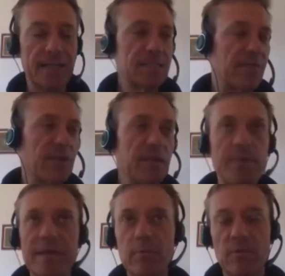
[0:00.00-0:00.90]
It's definitely
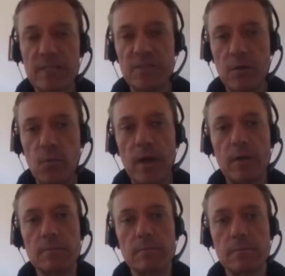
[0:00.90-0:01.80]
people that's done
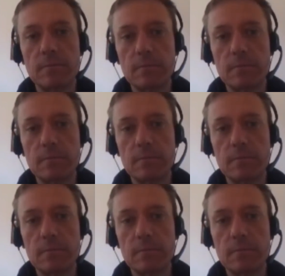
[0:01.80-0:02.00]
well.